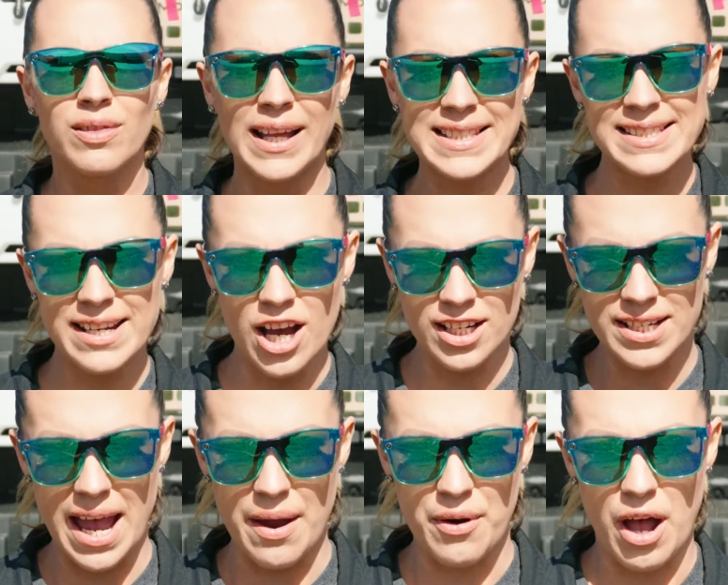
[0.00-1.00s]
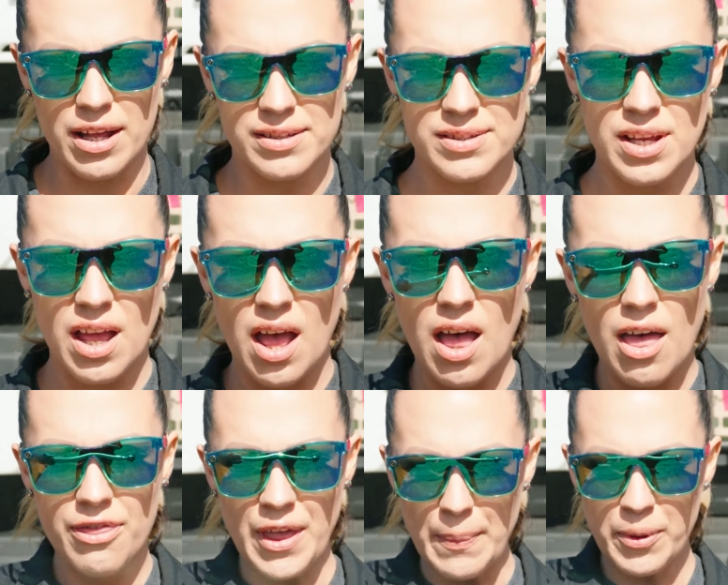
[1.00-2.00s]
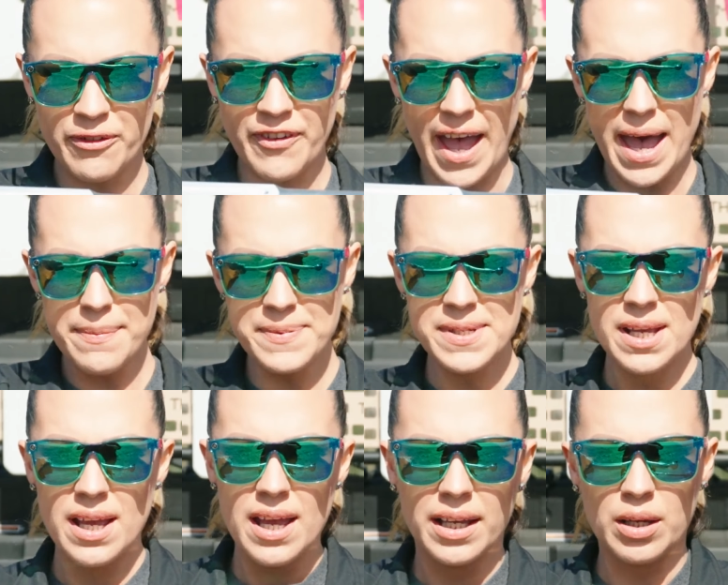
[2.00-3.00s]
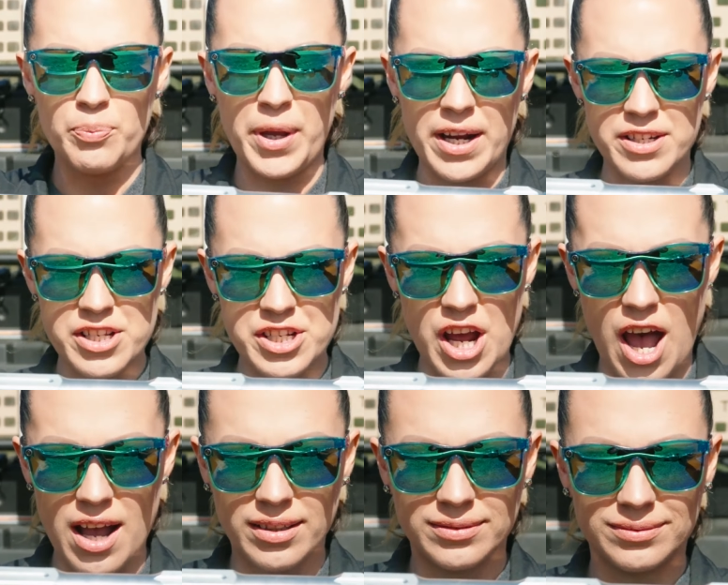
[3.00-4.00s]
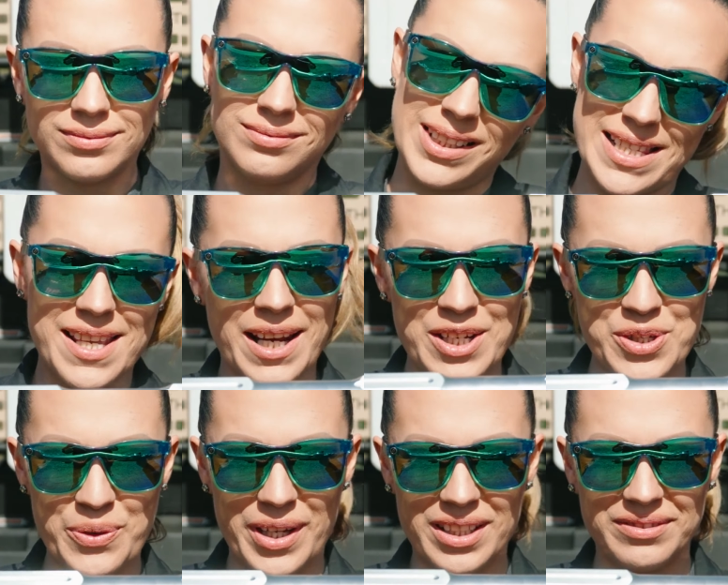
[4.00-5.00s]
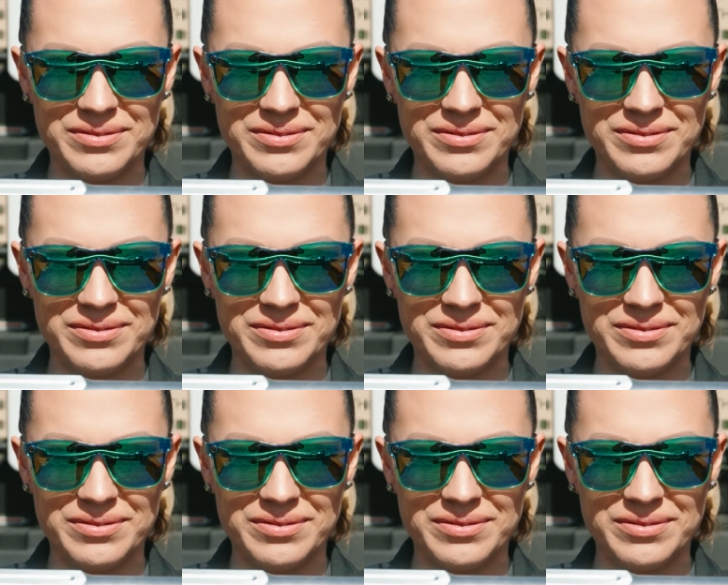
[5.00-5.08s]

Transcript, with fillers: Let's talk tie rods. Thumper Fabs compared to stock. Let's get into it.